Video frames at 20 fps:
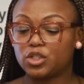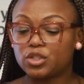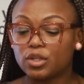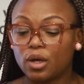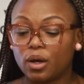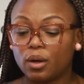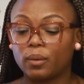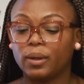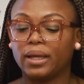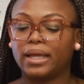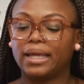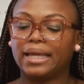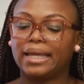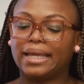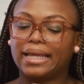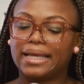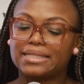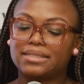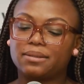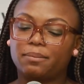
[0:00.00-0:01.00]
So
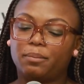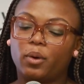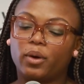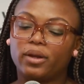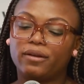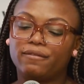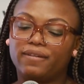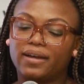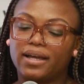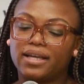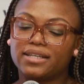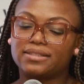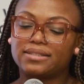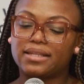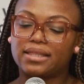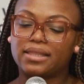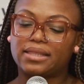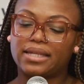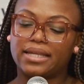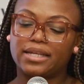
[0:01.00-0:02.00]
it's important for us
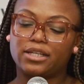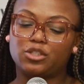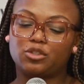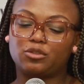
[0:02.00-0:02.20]
to think